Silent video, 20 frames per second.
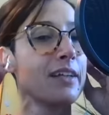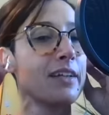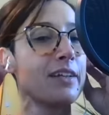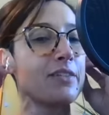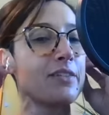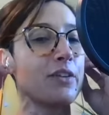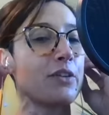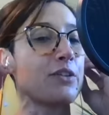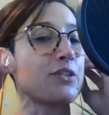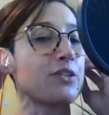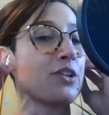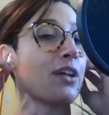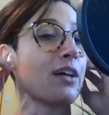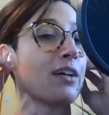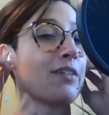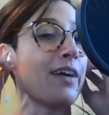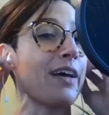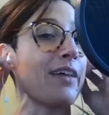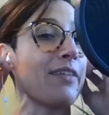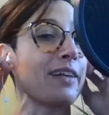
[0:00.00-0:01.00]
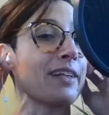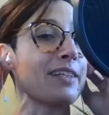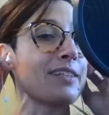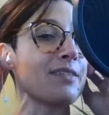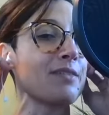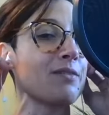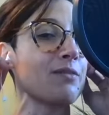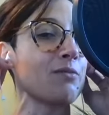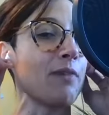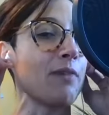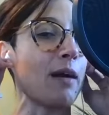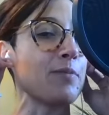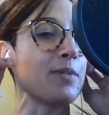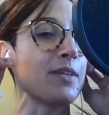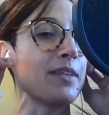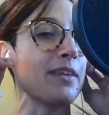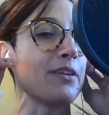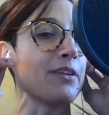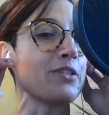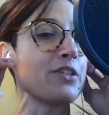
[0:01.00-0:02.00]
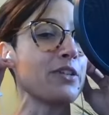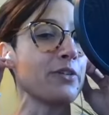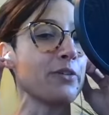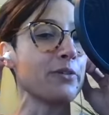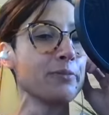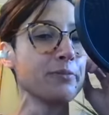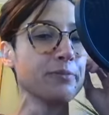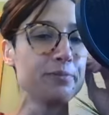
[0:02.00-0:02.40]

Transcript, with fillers: So there's a lot of ethics wrapped in there too.